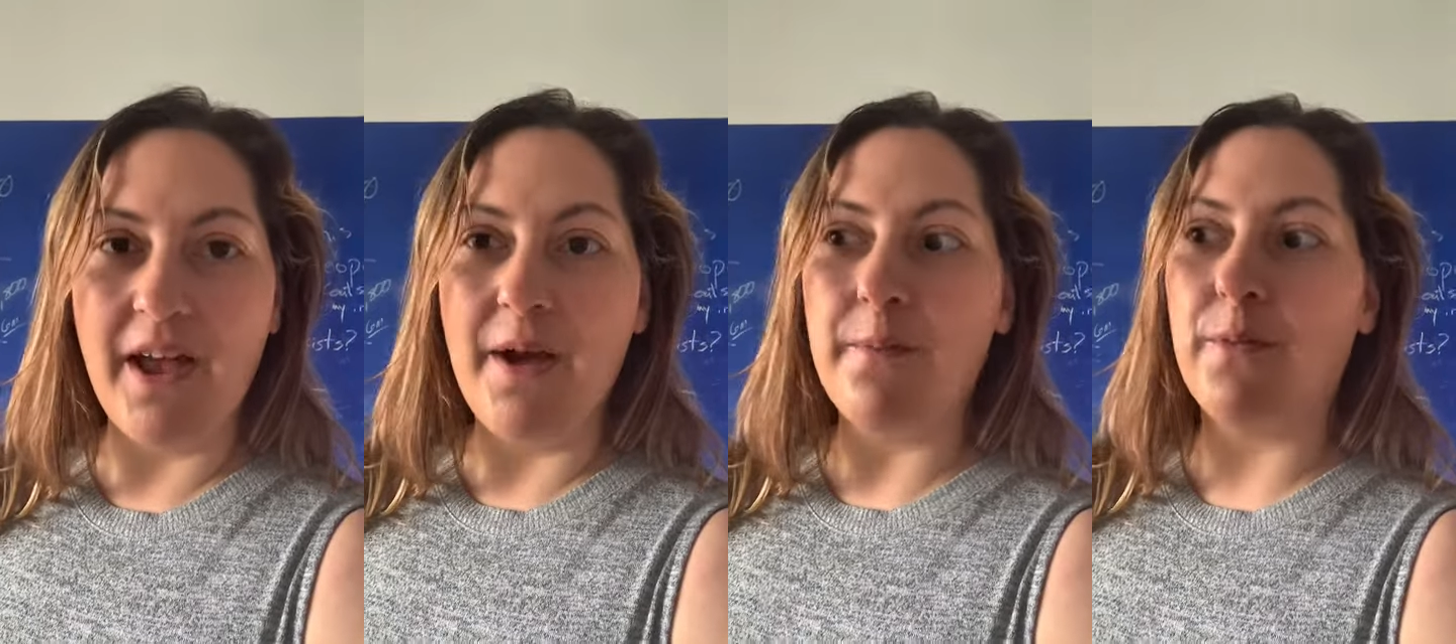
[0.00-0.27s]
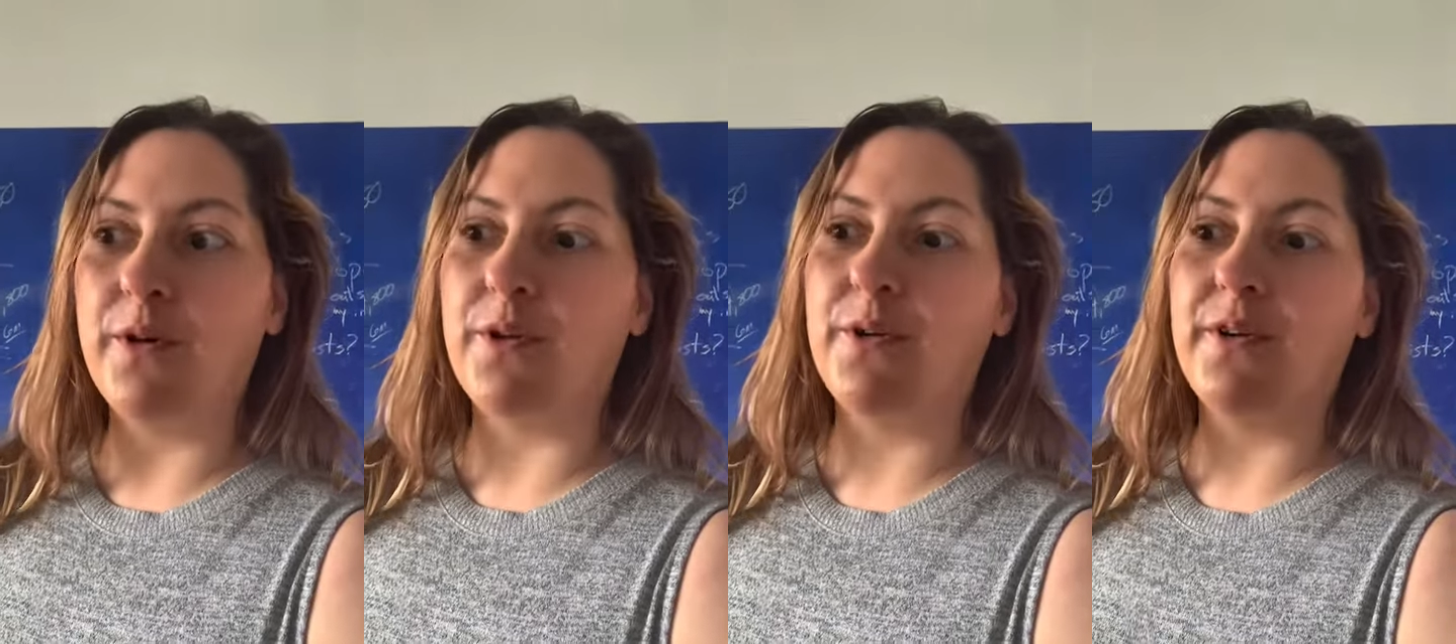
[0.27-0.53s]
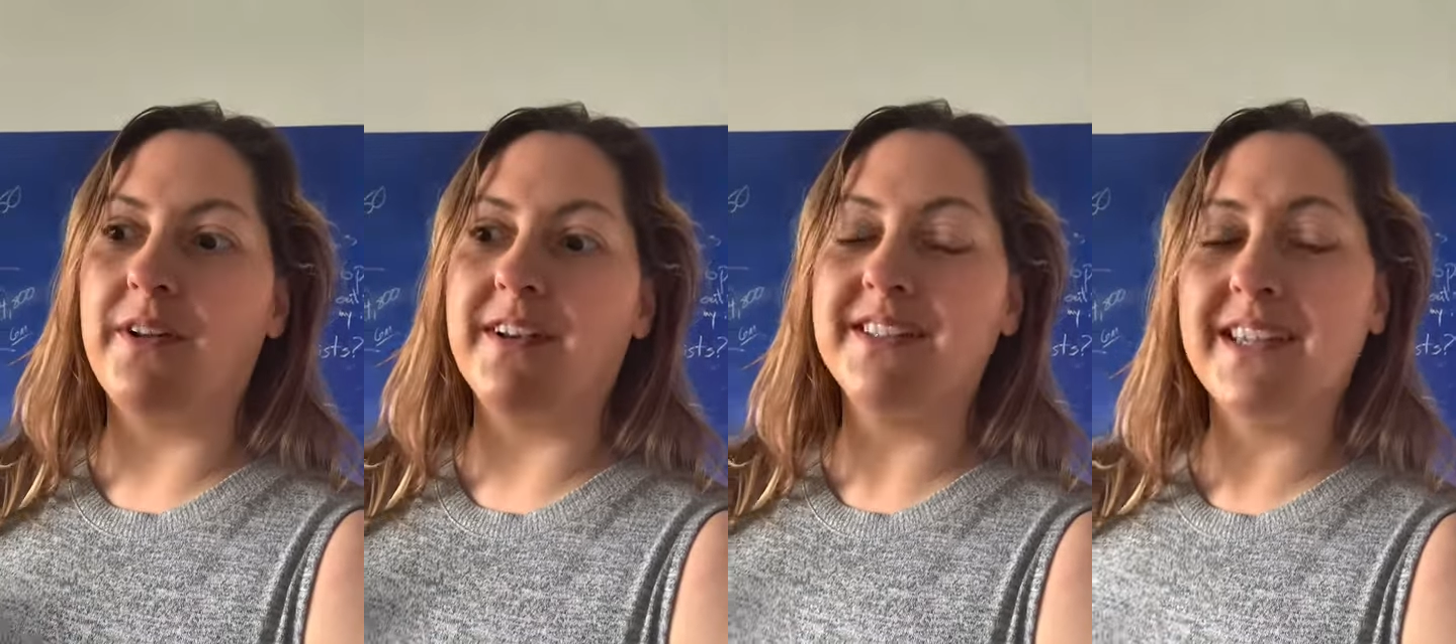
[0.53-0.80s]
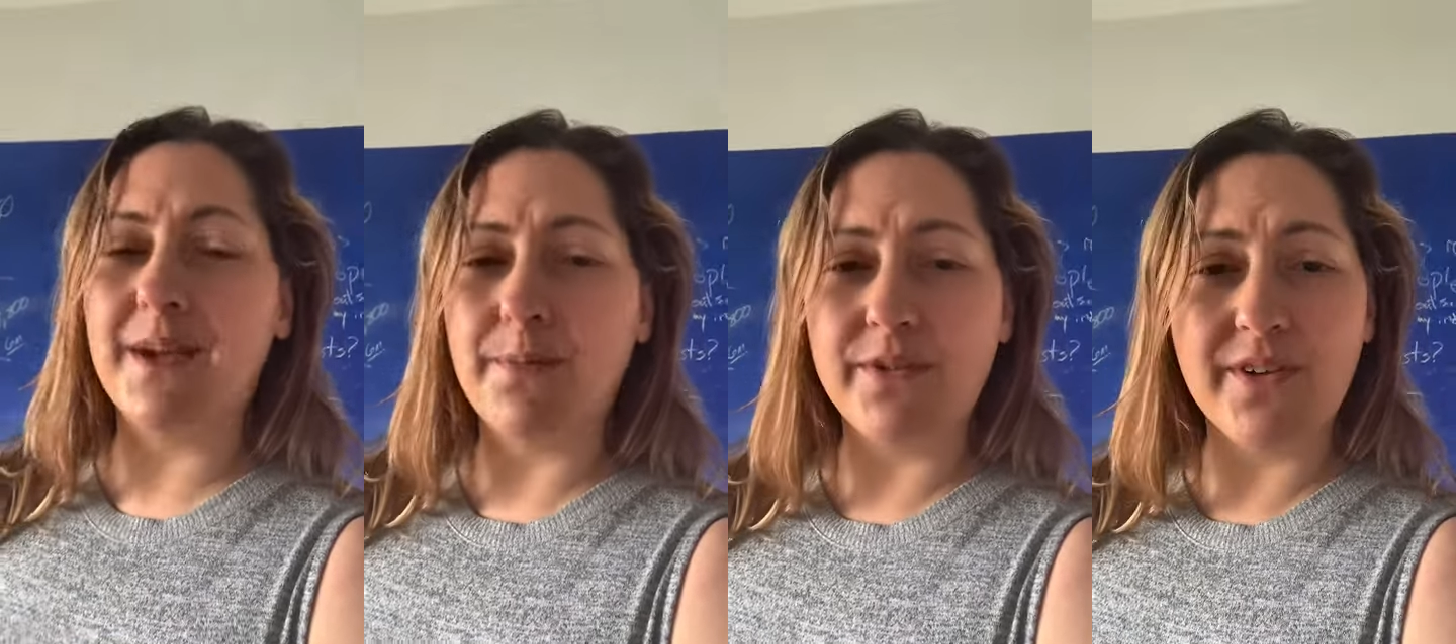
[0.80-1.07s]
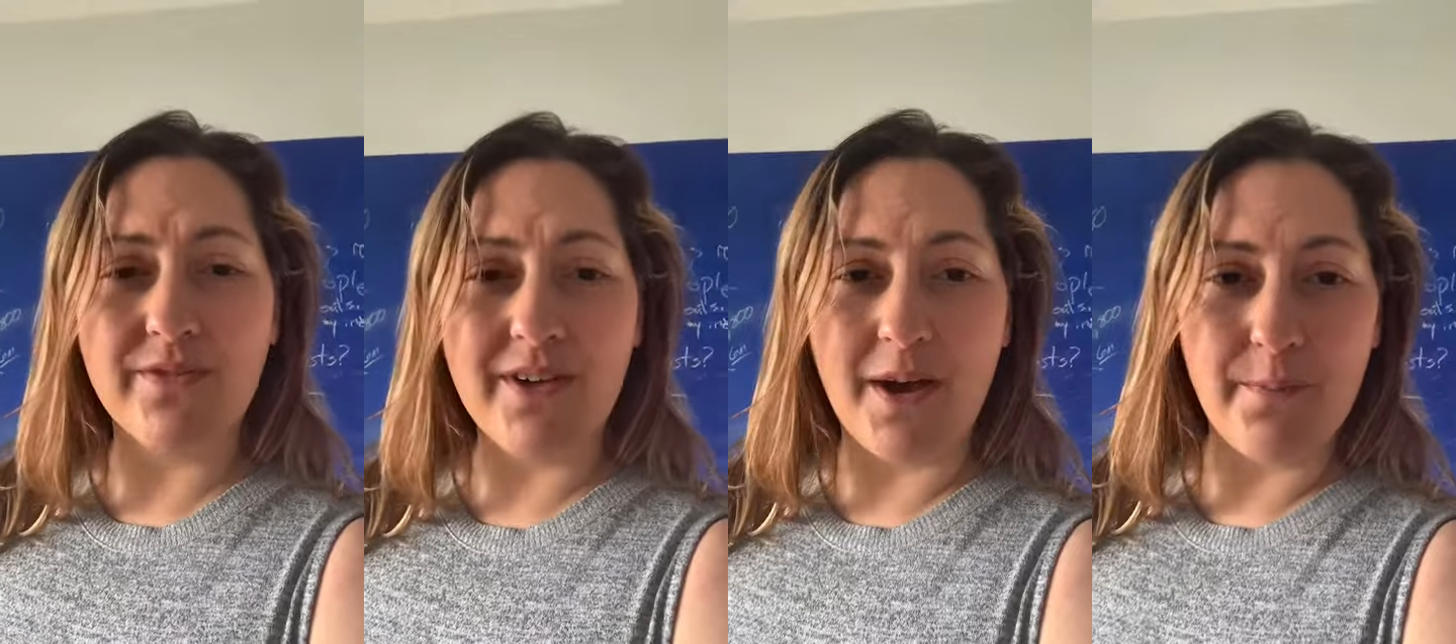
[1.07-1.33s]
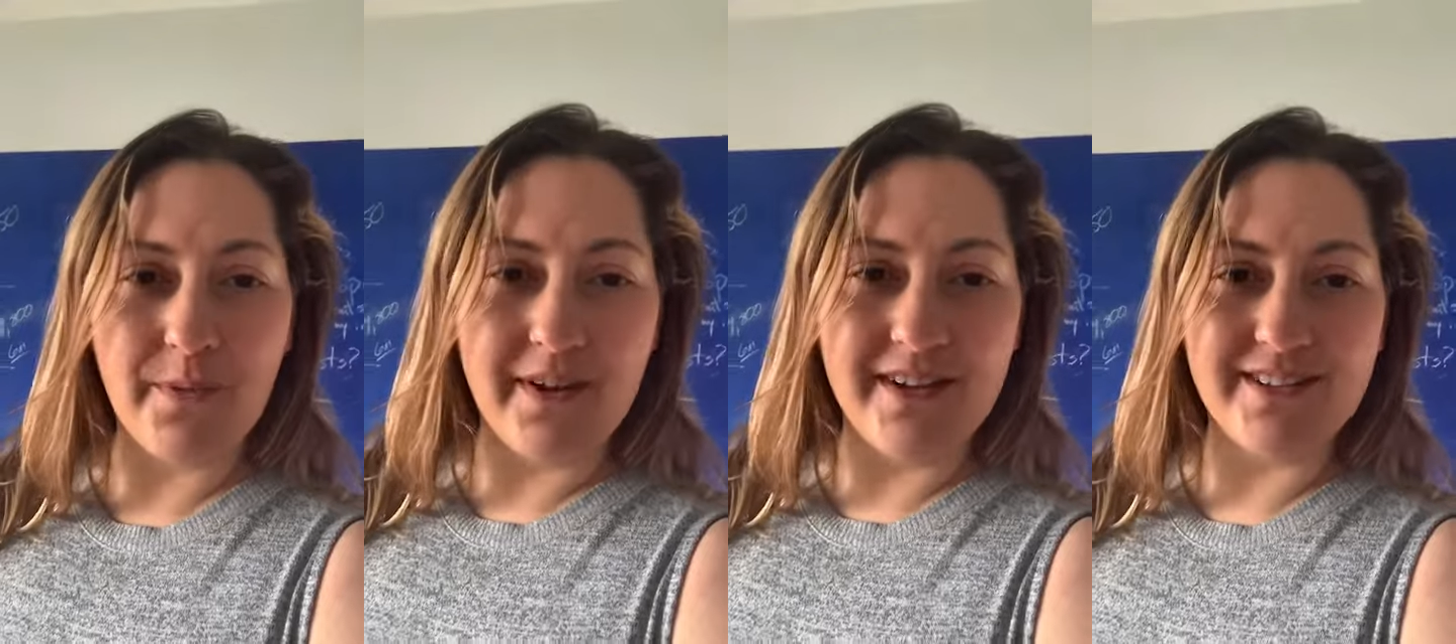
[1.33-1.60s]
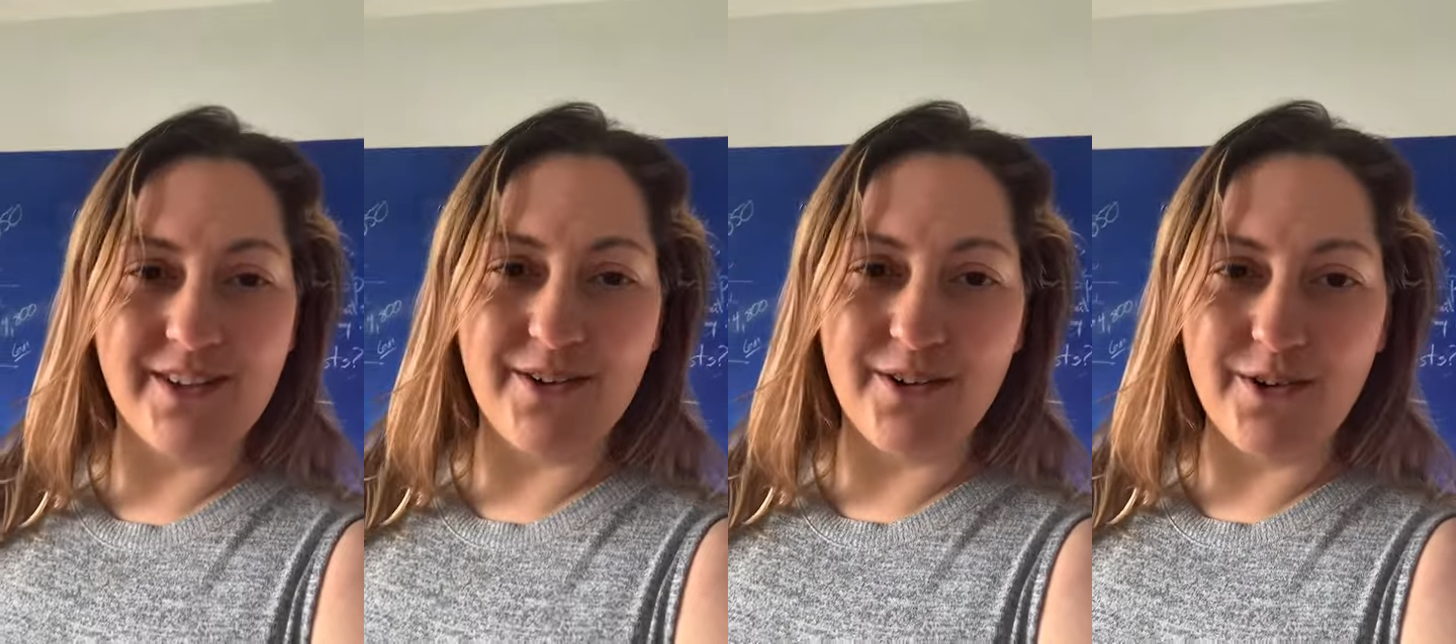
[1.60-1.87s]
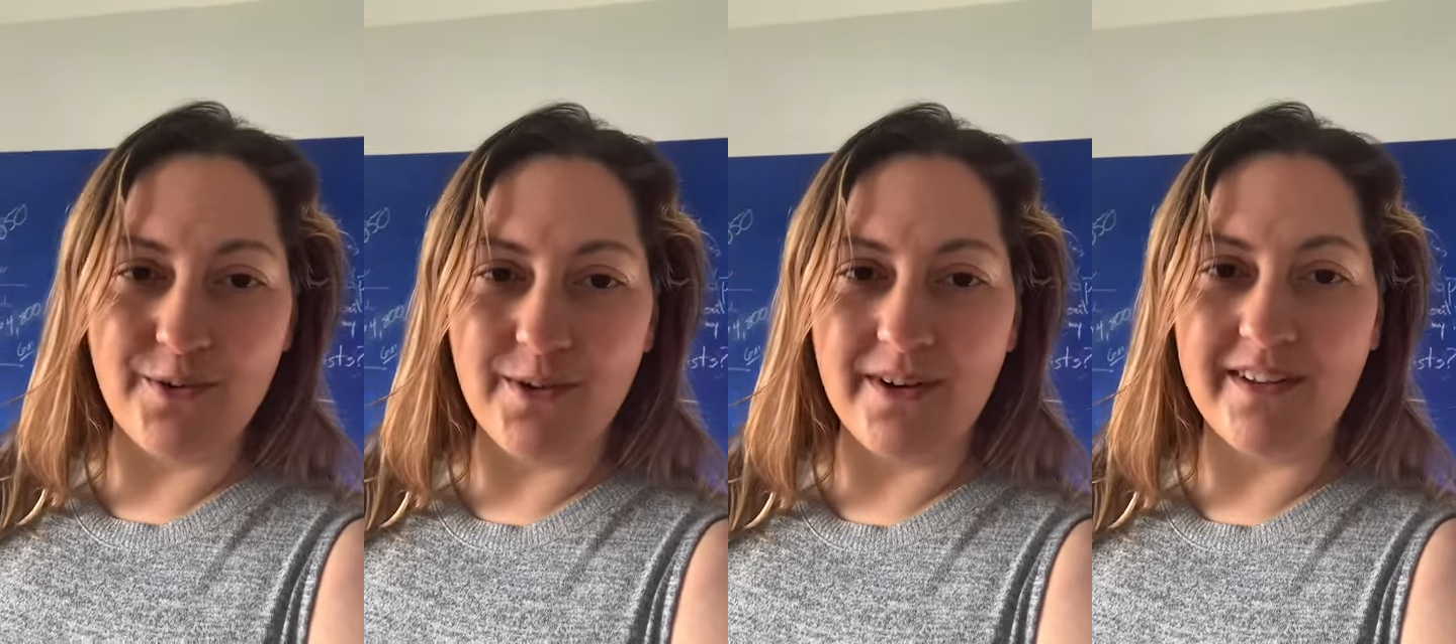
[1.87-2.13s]
What are good examples of companies that are
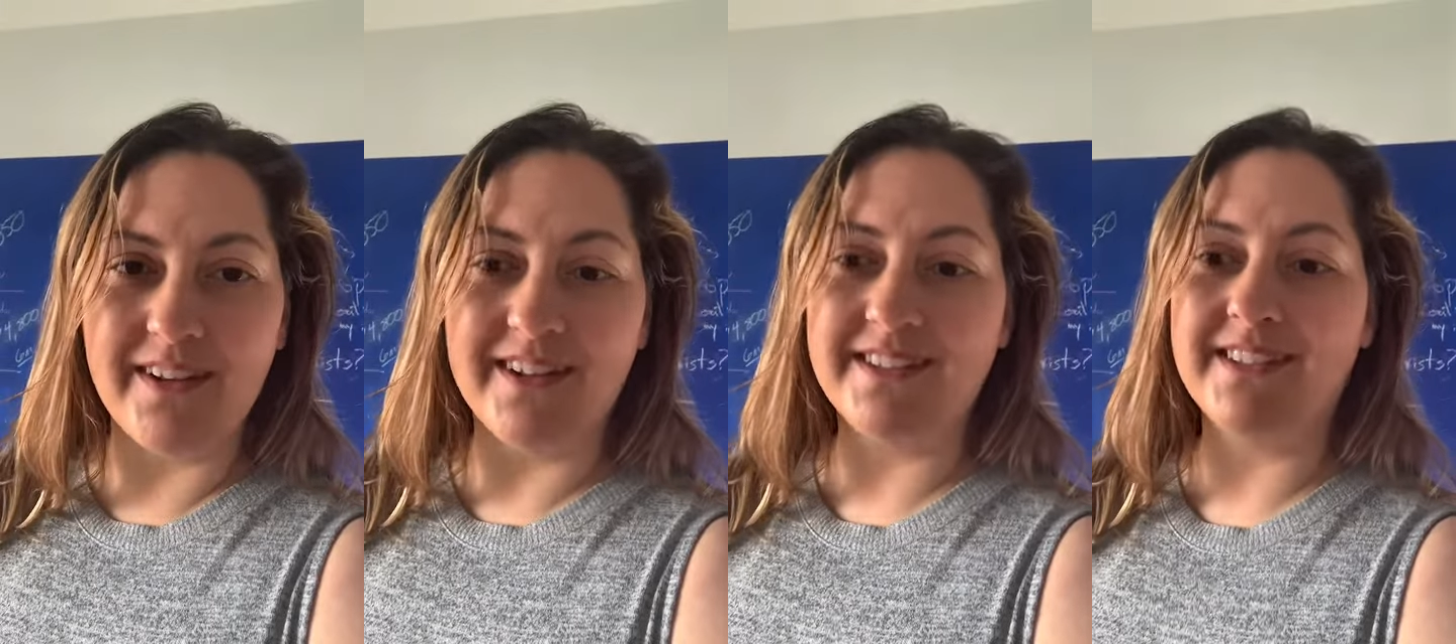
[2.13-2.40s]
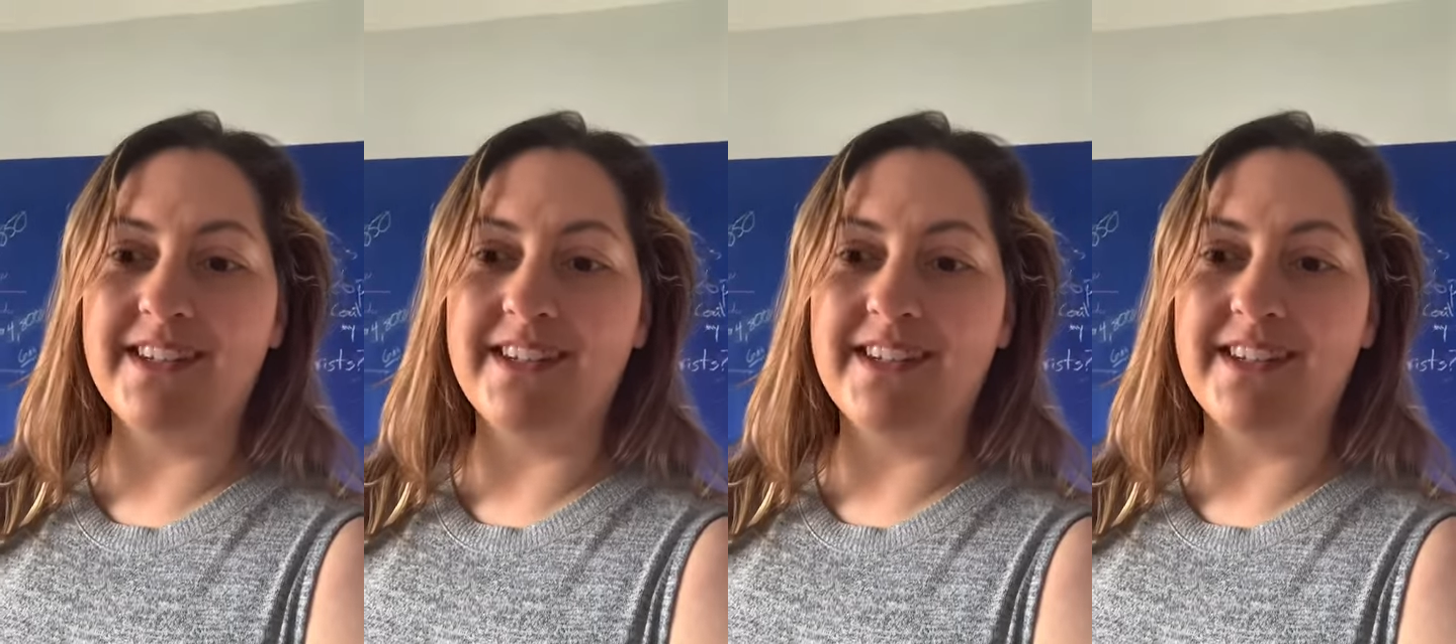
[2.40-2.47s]
doing this?